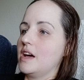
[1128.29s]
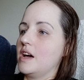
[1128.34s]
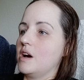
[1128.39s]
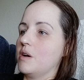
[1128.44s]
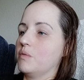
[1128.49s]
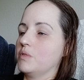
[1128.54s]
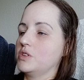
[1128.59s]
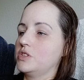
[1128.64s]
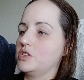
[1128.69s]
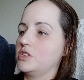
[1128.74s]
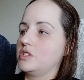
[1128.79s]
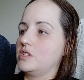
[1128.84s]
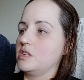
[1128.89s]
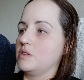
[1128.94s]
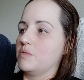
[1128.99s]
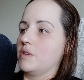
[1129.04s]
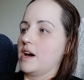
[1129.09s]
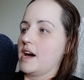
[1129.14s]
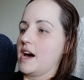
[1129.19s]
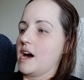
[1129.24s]
We'll just see
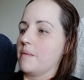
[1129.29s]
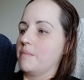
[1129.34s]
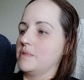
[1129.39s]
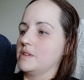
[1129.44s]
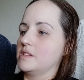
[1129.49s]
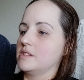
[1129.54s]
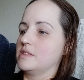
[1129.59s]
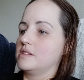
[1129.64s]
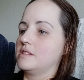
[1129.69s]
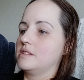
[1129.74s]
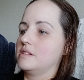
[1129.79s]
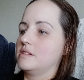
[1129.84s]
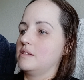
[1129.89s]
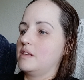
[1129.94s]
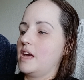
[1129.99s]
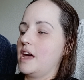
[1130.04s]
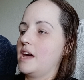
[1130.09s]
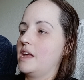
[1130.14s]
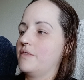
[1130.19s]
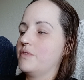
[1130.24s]
what happens.
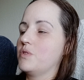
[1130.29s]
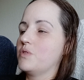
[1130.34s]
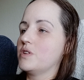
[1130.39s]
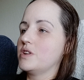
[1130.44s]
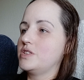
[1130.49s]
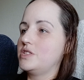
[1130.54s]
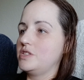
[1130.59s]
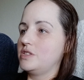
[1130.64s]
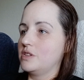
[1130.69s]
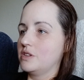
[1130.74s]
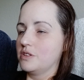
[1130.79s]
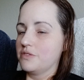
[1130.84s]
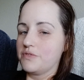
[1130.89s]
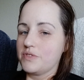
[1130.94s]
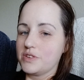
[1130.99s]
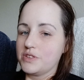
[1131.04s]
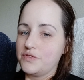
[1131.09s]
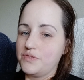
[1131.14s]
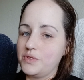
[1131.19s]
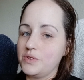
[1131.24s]
And of course, the
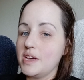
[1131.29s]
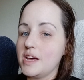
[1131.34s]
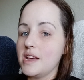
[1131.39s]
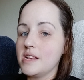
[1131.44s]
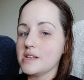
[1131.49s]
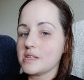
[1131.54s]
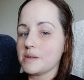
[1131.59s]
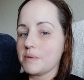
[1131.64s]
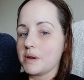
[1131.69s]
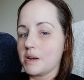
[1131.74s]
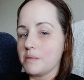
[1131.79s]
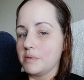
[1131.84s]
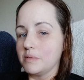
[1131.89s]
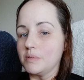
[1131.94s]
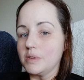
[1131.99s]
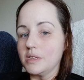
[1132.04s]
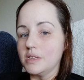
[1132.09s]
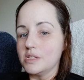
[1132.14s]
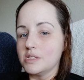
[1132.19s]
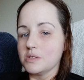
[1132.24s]
first few days I'm going to be
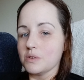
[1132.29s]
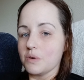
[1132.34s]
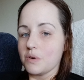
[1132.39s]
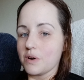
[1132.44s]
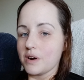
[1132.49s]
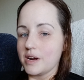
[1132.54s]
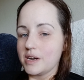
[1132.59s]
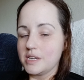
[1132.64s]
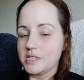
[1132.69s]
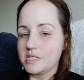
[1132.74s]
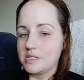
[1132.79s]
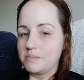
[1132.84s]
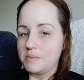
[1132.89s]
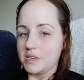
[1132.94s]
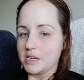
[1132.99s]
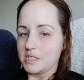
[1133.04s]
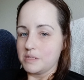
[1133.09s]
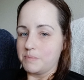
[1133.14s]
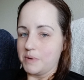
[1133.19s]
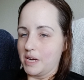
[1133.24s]
really sore, and it's to be
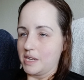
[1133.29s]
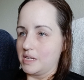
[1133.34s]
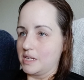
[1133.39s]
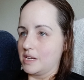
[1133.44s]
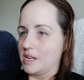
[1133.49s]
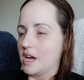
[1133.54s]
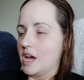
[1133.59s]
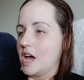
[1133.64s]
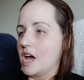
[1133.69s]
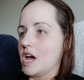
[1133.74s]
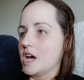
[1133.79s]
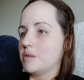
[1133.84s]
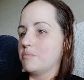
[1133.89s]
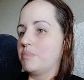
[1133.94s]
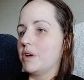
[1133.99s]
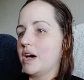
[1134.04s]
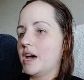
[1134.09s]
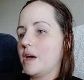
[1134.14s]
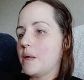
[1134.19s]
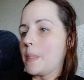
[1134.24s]
expected.
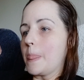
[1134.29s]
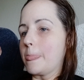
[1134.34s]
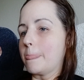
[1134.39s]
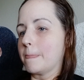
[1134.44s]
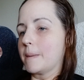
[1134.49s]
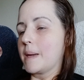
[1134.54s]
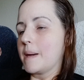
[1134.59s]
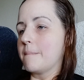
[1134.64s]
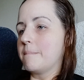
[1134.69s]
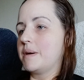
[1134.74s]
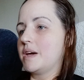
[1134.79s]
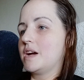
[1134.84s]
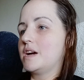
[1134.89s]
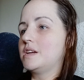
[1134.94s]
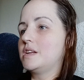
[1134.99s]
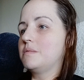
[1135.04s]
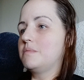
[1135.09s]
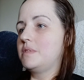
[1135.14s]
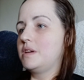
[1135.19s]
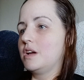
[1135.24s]
But
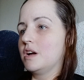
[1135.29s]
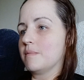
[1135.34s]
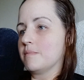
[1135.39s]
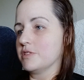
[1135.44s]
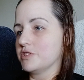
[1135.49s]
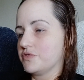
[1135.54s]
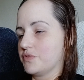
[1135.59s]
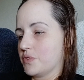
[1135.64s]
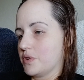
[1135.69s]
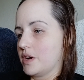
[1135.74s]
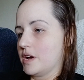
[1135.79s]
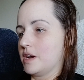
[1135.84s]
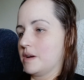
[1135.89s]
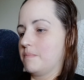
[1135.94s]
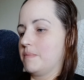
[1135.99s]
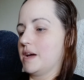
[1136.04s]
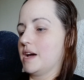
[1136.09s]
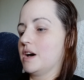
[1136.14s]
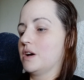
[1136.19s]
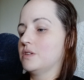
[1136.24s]
compared to being almost
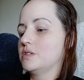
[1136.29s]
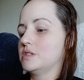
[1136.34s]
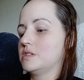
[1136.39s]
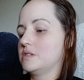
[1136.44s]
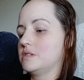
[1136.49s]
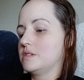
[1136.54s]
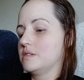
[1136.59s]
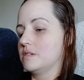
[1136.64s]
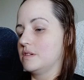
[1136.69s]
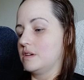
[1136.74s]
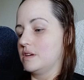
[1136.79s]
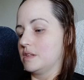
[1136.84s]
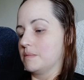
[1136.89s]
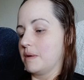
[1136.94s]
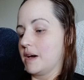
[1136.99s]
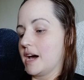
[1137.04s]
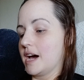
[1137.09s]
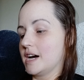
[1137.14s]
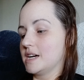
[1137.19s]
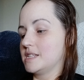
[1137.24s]
400 pounds in the
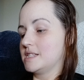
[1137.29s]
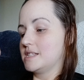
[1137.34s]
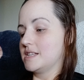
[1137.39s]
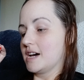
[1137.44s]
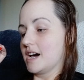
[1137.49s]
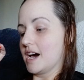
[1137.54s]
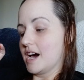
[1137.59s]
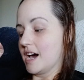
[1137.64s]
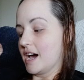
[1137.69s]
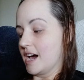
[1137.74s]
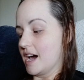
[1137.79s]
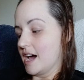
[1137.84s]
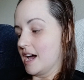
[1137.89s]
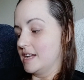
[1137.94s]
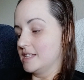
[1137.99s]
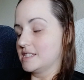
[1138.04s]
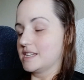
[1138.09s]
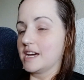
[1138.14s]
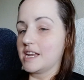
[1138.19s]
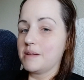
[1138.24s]
past,
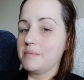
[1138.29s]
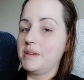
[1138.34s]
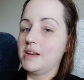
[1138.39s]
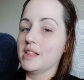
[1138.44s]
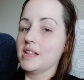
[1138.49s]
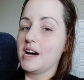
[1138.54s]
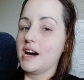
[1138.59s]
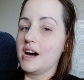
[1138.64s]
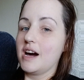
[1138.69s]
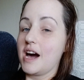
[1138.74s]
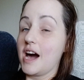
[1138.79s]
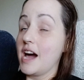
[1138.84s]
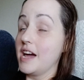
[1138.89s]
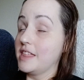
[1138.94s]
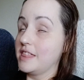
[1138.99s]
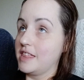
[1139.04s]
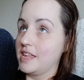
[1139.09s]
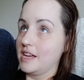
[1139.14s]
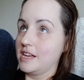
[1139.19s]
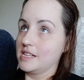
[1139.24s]
it's going to be I
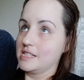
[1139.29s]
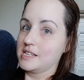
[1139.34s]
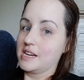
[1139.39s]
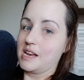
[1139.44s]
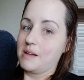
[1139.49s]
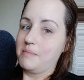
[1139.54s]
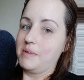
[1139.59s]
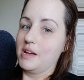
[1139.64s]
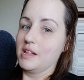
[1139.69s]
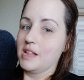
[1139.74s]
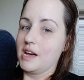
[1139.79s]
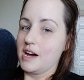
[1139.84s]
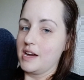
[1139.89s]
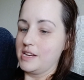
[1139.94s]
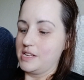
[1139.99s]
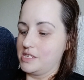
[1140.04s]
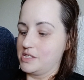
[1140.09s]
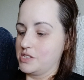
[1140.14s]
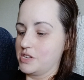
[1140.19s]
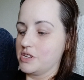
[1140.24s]
think it's going to be a lot
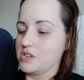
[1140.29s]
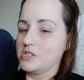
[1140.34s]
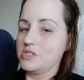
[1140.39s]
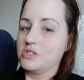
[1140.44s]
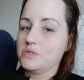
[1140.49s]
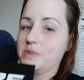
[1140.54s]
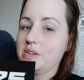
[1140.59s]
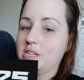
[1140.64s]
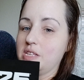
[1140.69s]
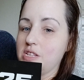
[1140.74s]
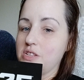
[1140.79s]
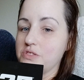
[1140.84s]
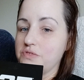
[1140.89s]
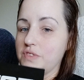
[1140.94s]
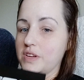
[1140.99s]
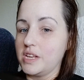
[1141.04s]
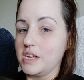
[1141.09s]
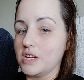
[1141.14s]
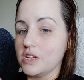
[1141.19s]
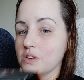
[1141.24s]
easier doing these
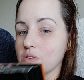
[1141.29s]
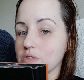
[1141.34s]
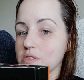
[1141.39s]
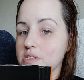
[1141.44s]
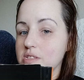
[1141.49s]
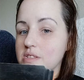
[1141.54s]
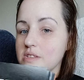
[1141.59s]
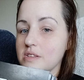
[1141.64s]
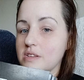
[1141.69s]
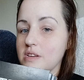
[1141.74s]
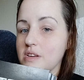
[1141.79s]
videos.